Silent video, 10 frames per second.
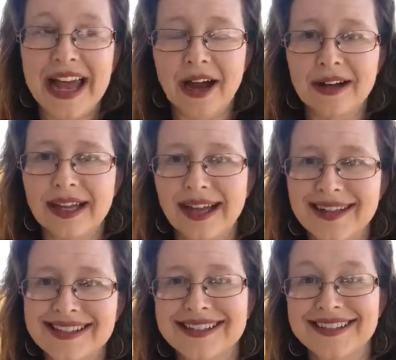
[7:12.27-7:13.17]
Our
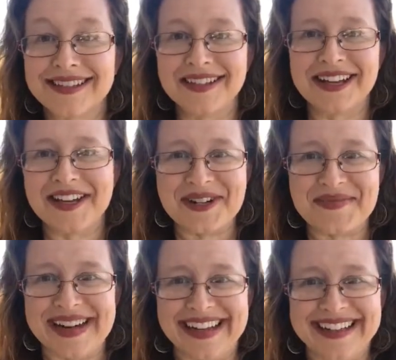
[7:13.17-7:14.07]
cats, they're not all
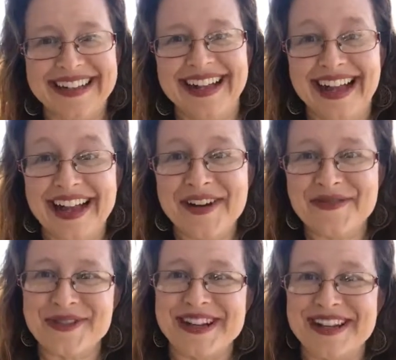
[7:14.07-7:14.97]
mine. I have
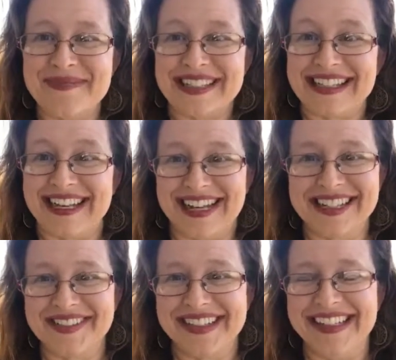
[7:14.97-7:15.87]
one, my son
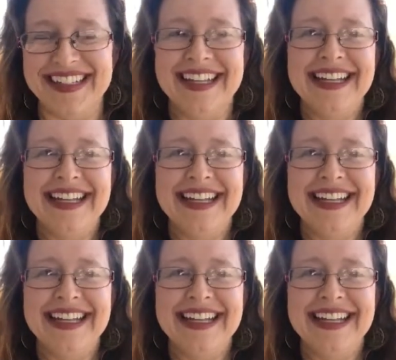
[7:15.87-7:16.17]
has one.